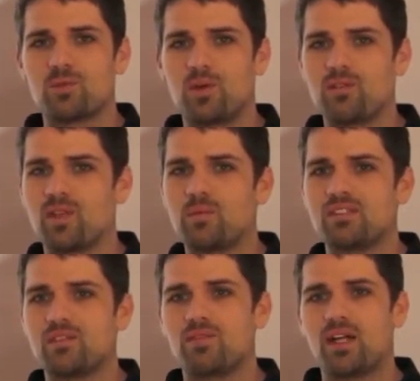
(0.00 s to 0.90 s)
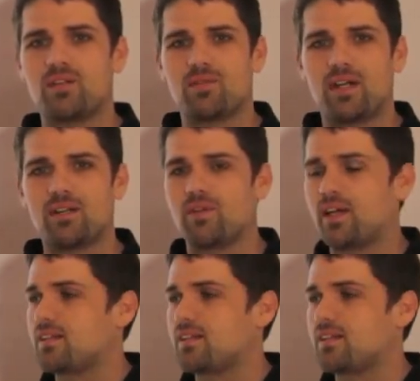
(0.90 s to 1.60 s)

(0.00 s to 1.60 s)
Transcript: one of them is invite, invite, invite.